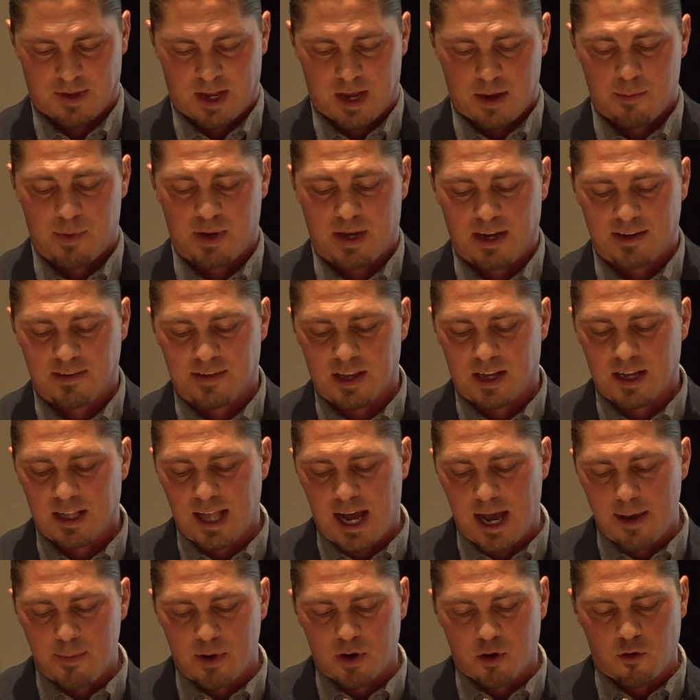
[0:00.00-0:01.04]
Because the
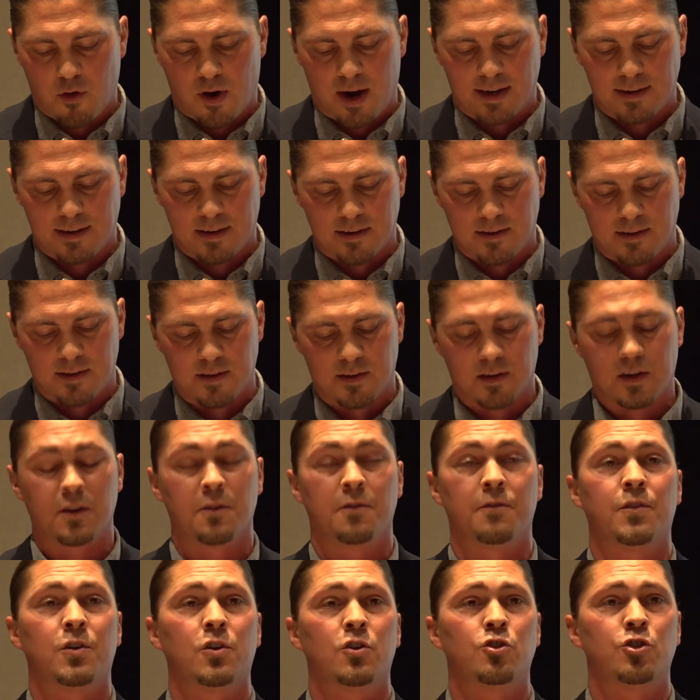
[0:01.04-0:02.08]
climate crisis is
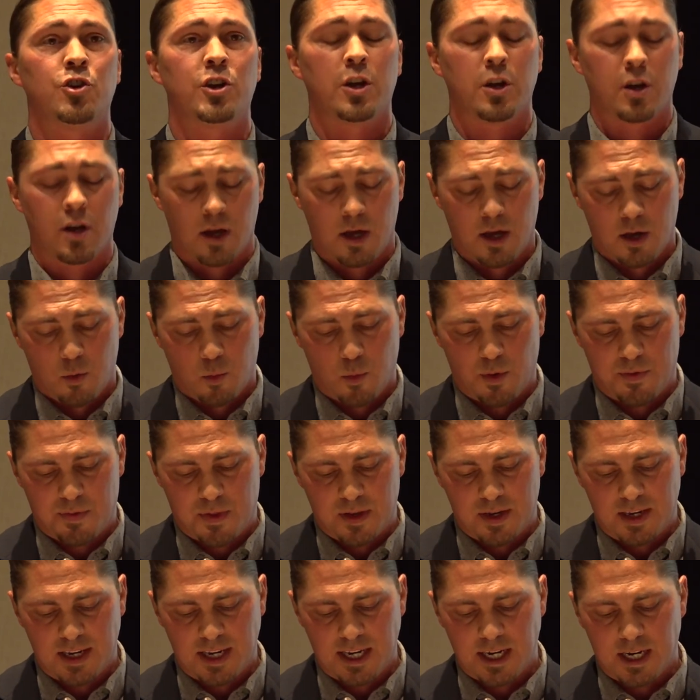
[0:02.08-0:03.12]
converging with the
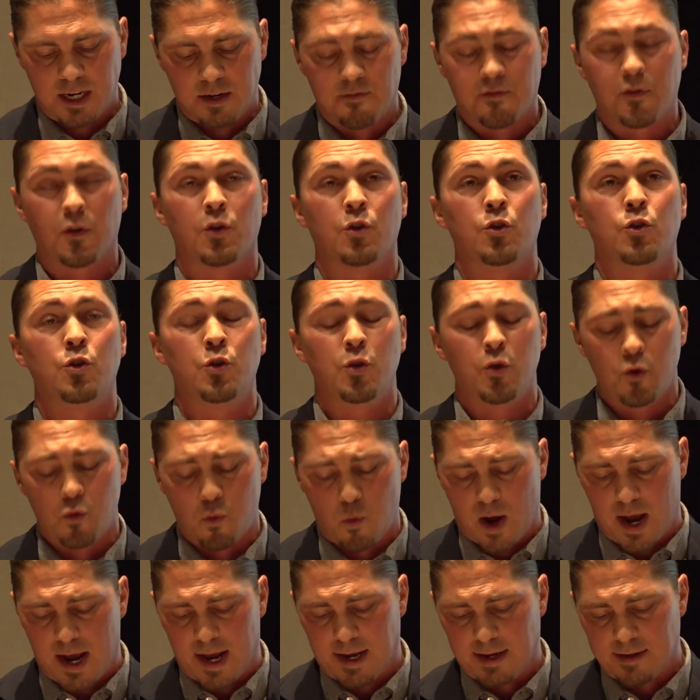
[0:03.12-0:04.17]
need for new
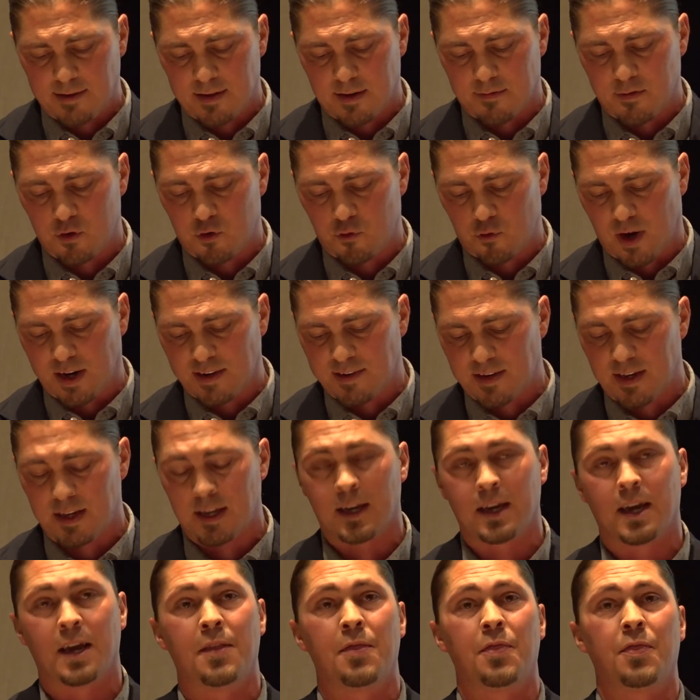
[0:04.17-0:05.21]
ways of
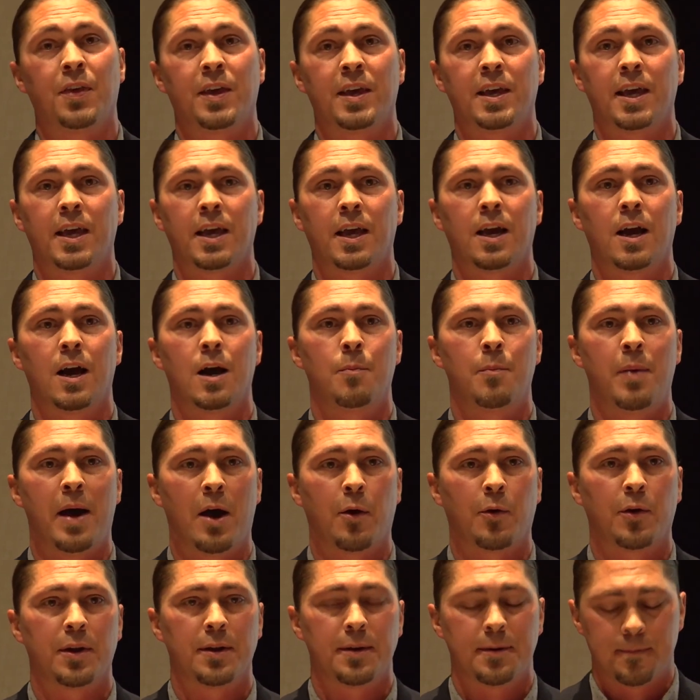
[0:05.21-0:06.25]
addressing and thinking
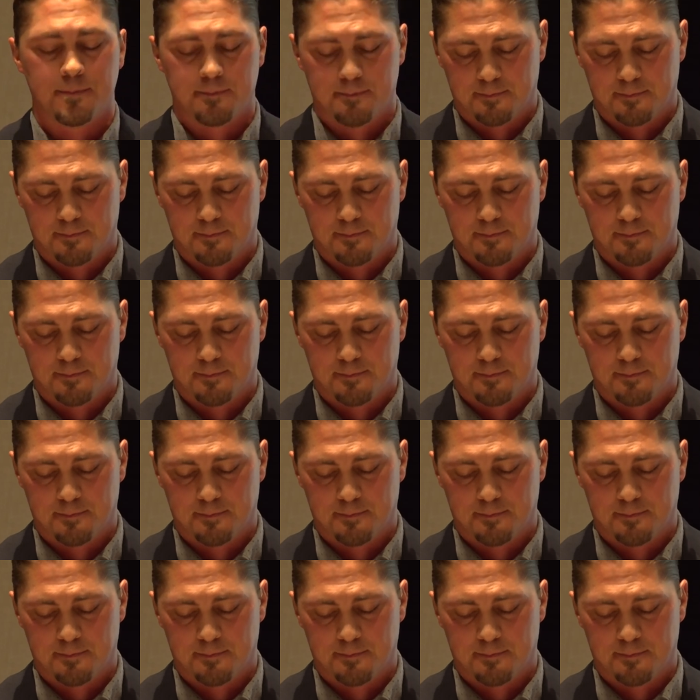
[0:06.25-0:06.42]
about it.